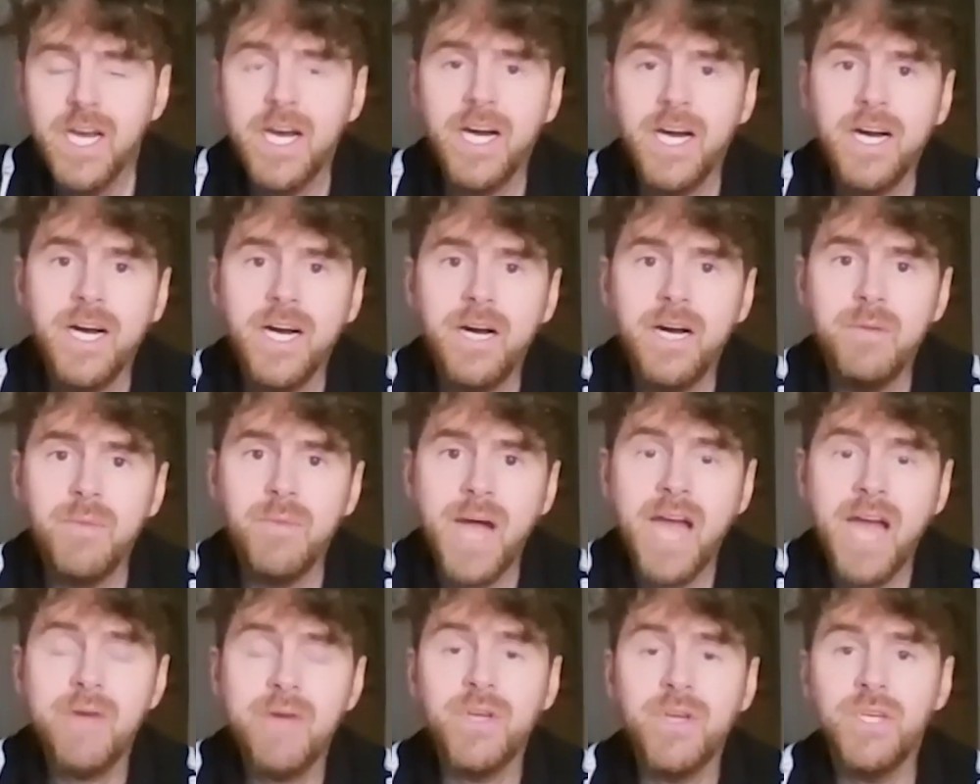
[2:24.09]
Um,
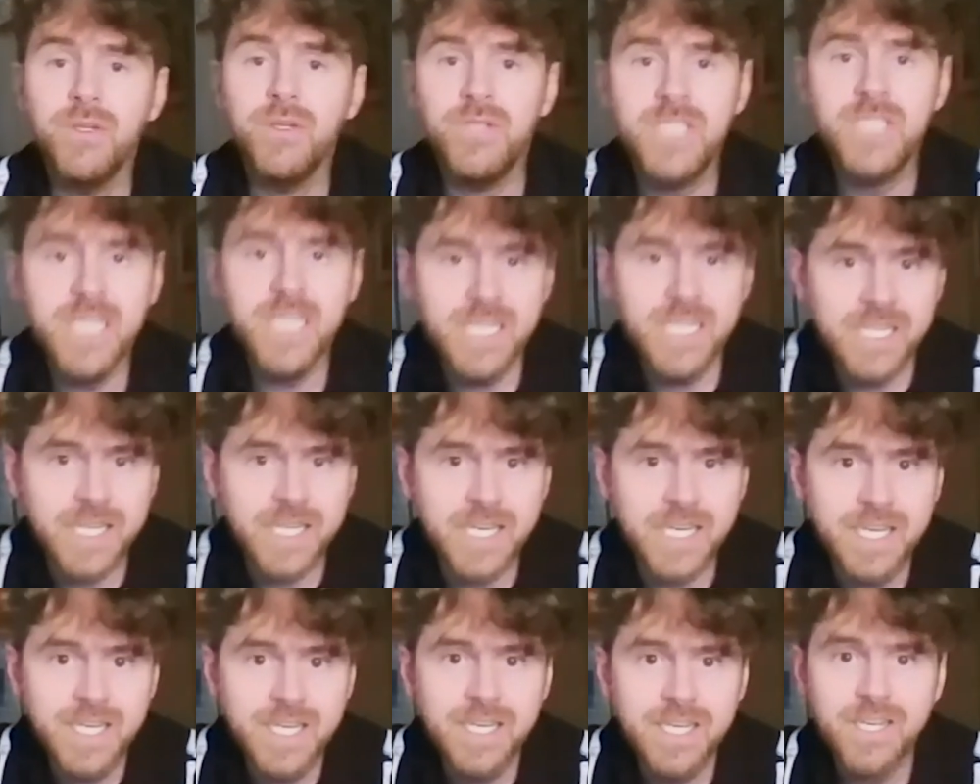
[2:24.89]
Harry
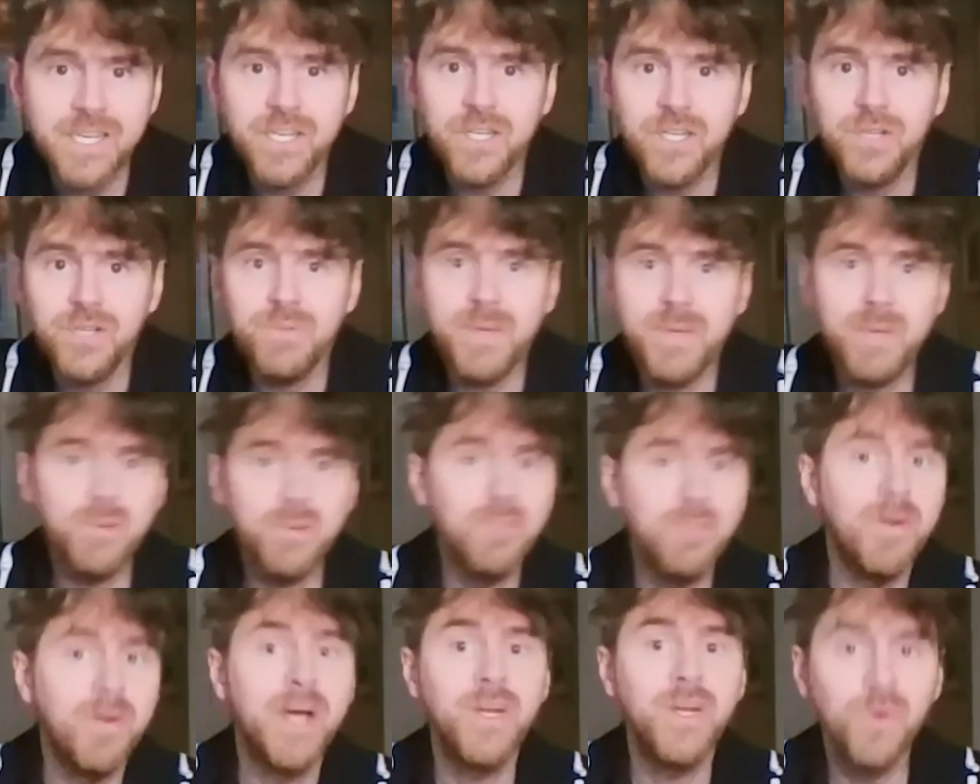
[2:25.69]
Houdini, who people
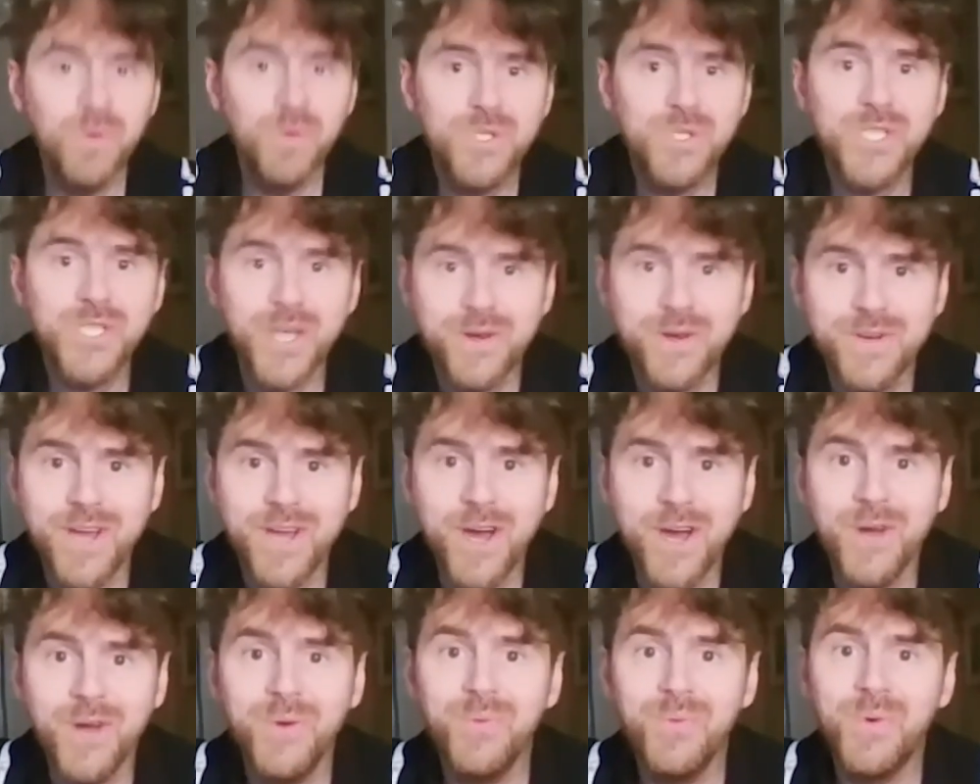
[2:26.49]
might also
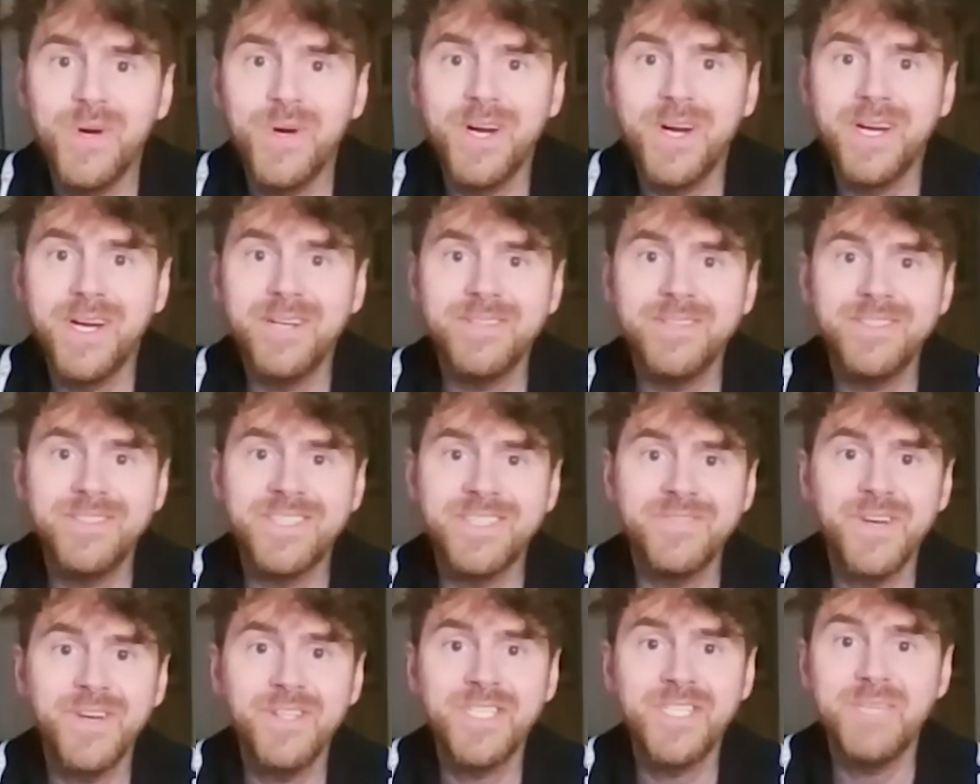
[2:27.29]
know, were,
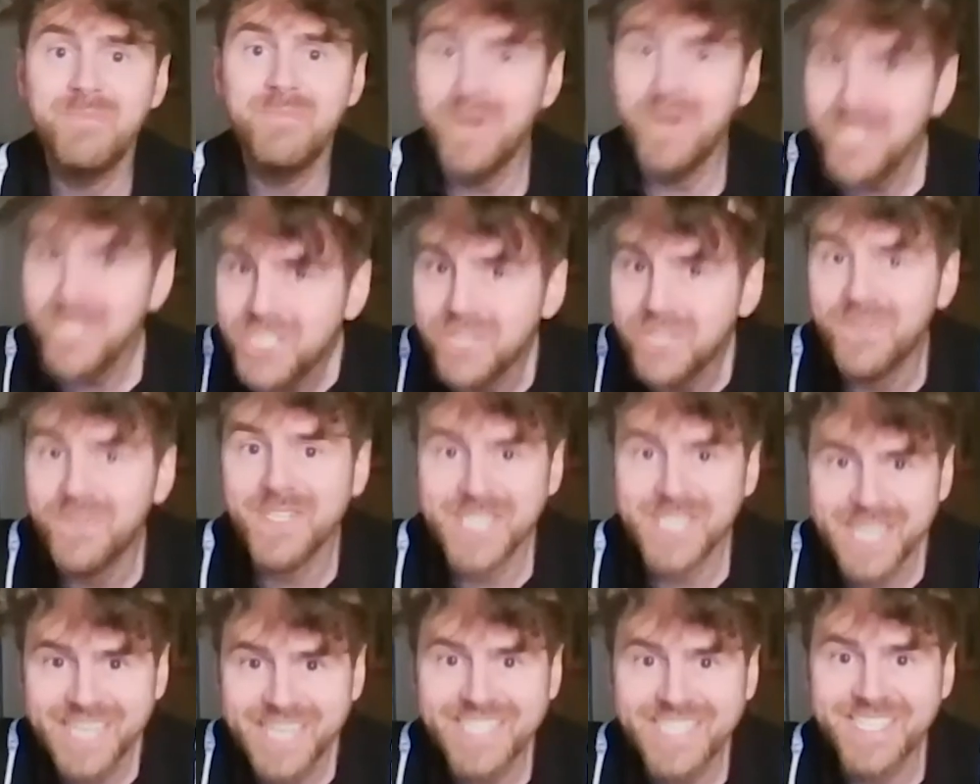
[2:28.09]
devoted much of
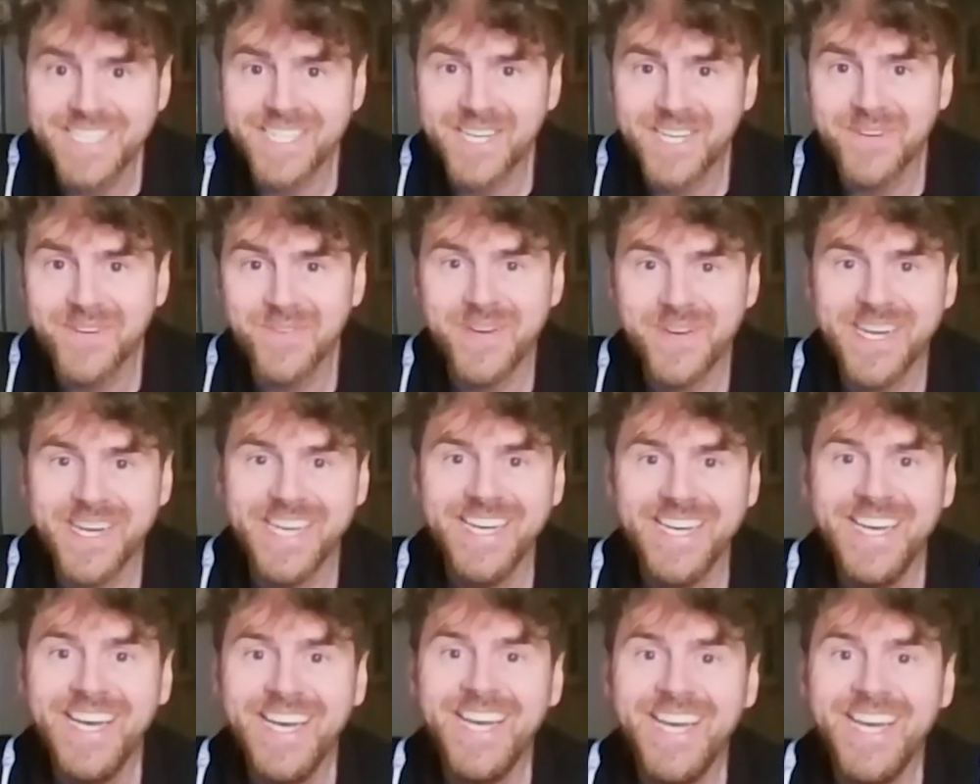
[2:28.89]
his later career